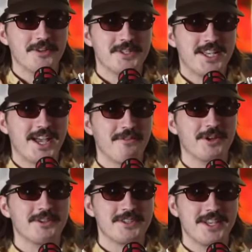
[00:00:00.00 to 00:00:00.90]
thing ever
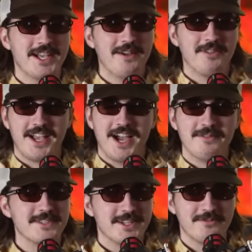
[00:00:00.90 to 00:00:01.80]
because I've like
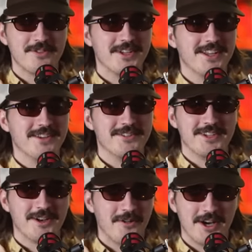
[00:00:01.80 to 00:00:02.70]
hyped it up for years. And
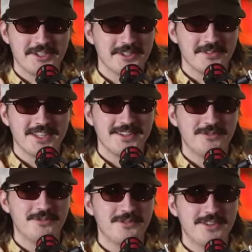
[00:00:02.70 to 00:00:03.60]
you're gonna watch it and be like,
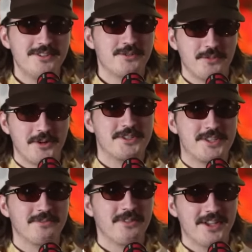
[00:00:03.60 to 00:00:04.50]
this this is worse
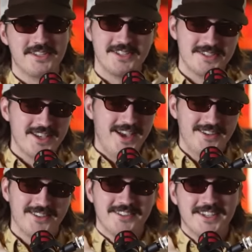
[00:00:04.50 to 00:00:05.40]
than Blazing
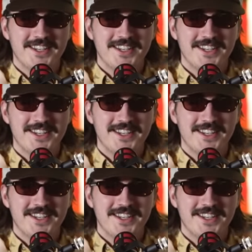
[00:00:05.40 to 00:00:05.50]
Saddles.